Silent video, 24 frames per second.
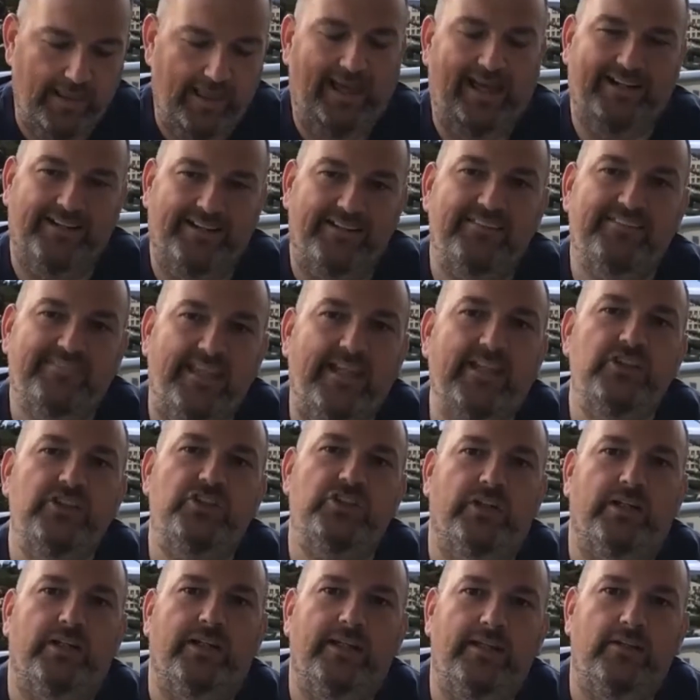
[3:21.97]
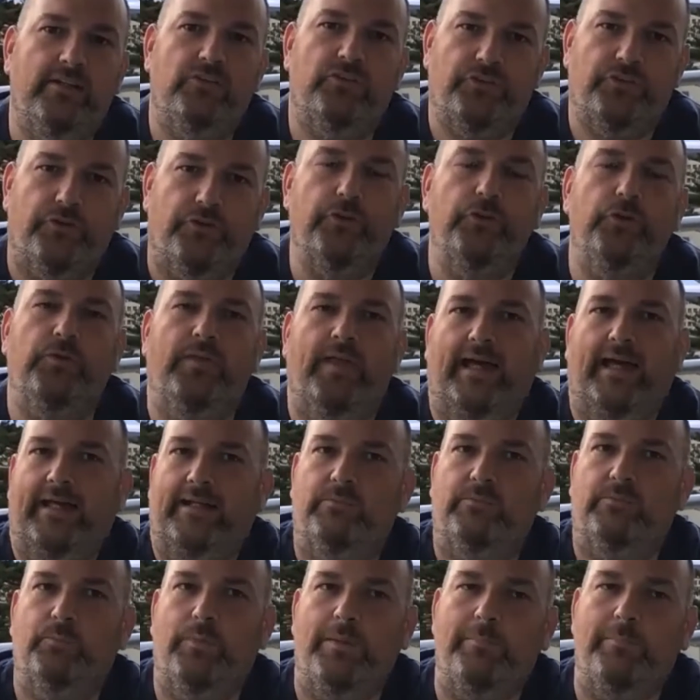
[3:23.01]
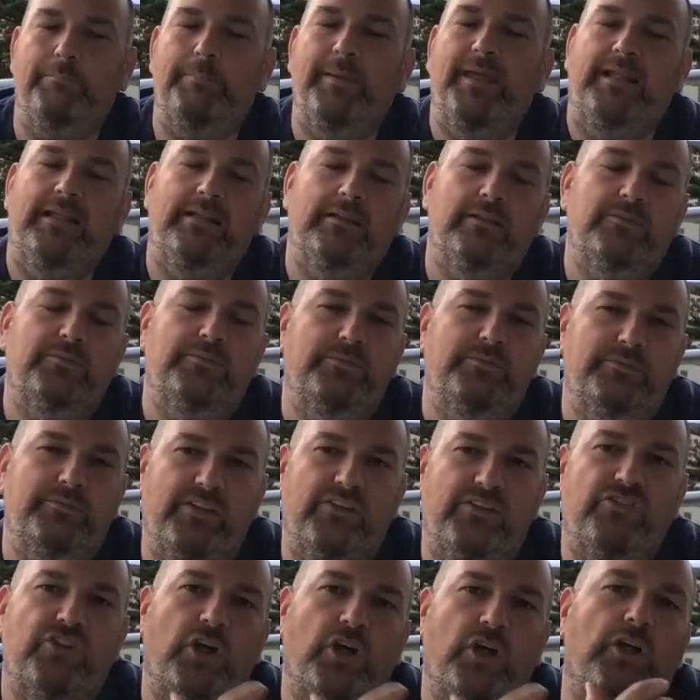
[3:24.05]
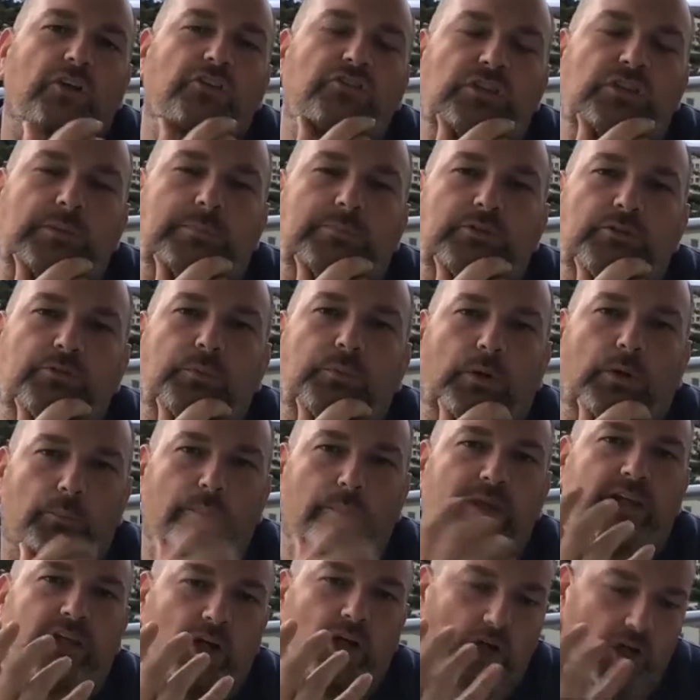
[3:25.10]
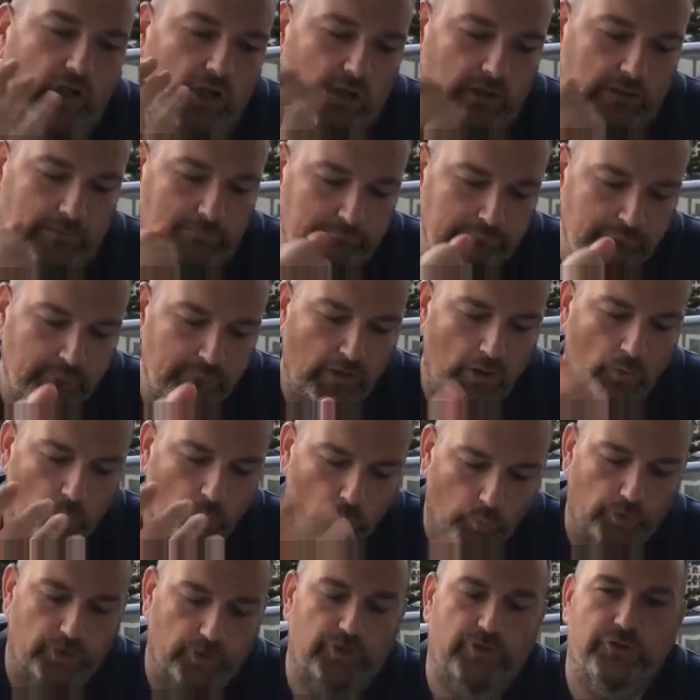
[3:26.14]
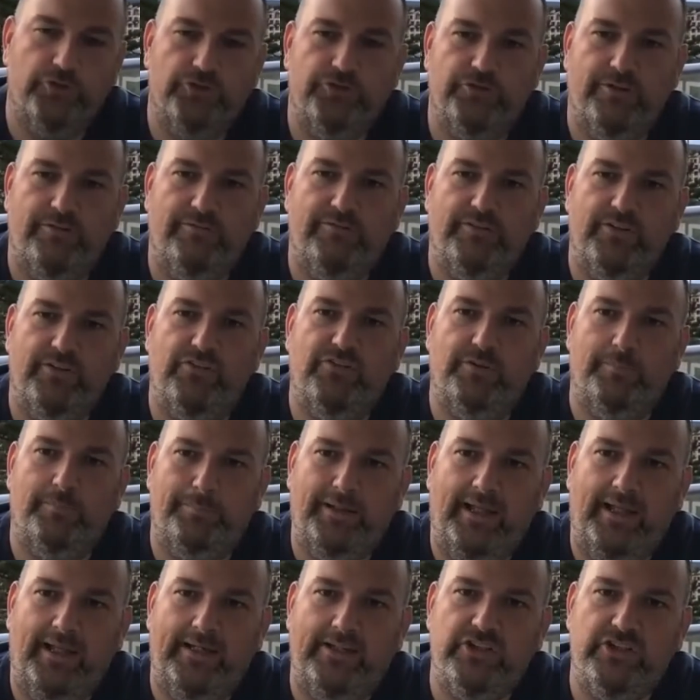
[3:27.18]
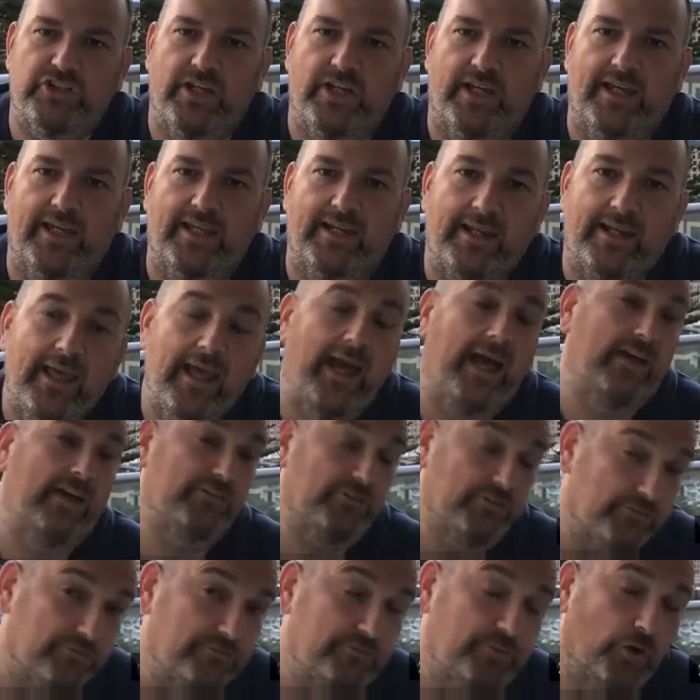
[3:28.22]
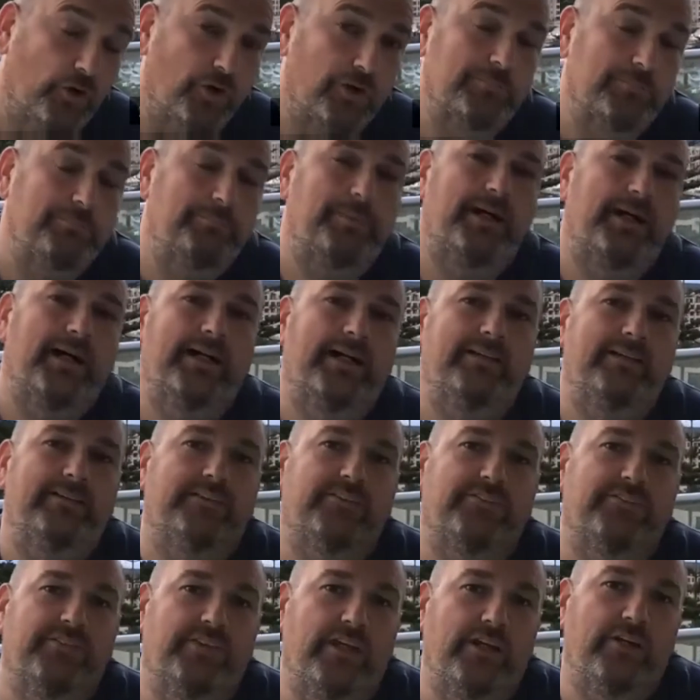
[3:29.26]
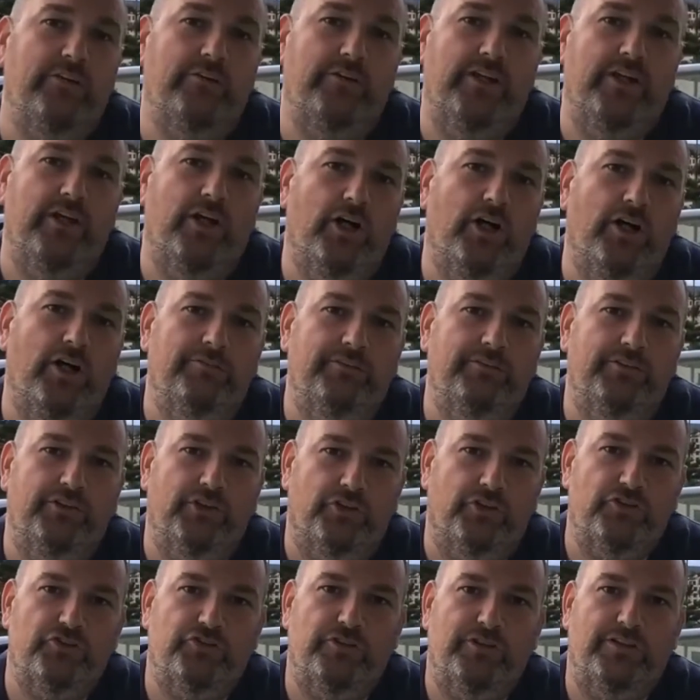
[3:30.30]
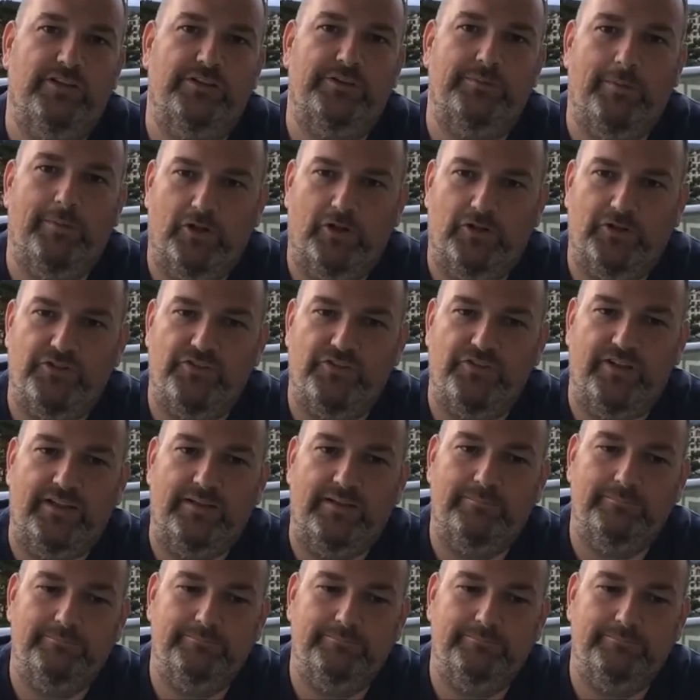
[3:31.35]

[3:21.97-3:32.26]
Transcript: And essentially through that, we build this concept of what we call worker-driven supply chain as informed by the theory of industrial democracy.